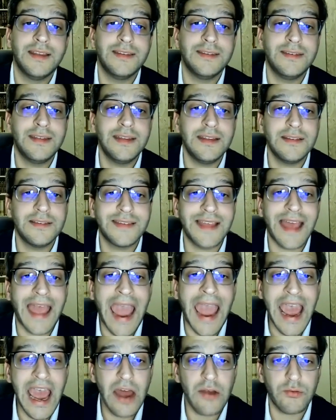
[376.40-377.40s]
"Since
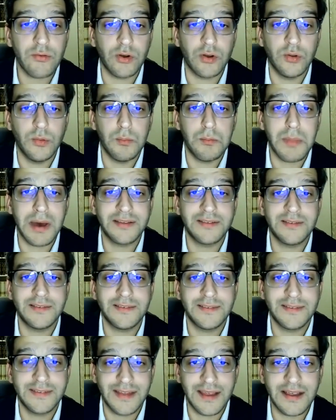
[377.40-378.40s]
Aaron
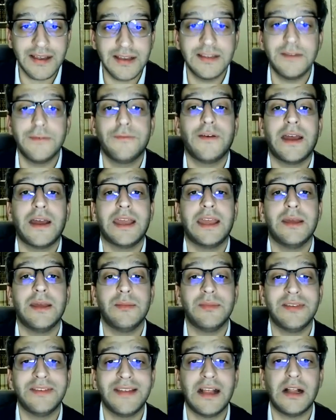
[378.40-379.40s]
must sanctify
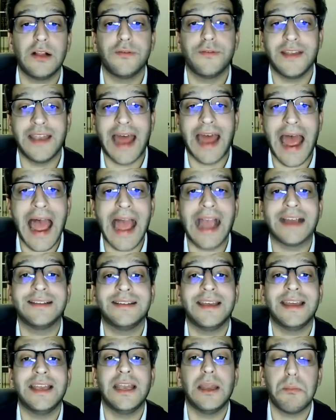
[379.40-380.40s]
himself and
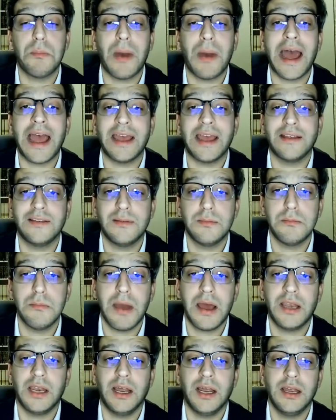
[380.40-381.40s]
act in a pious
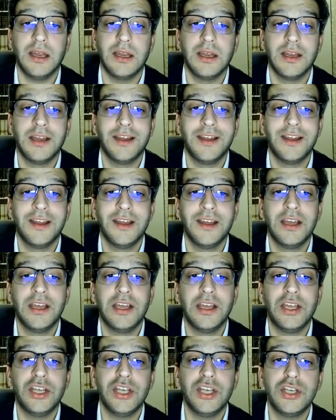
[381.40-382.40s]
manner,
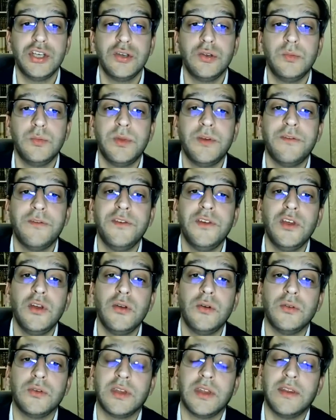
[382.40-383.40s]
he should be
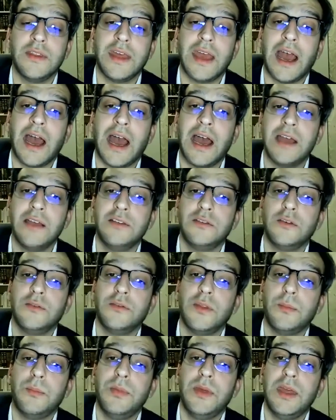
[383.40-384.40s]
viewed in the eyes
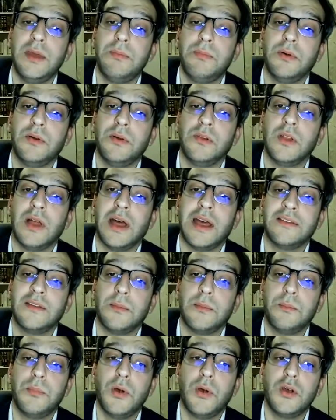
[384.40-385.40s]
of the people as
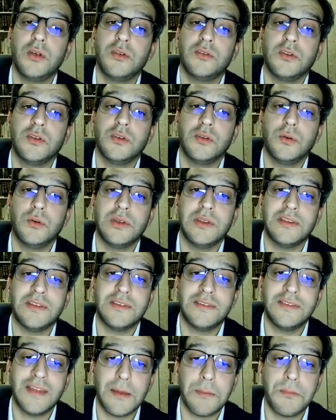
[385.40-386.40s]
a person who is
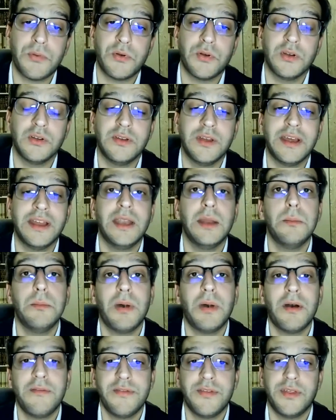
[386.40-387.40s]
separate and
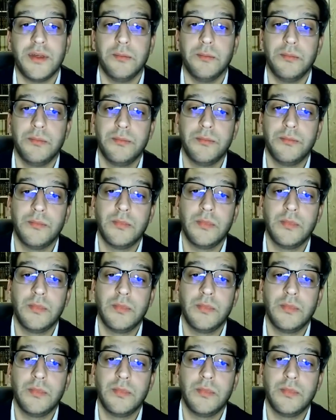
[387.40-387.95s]
above them.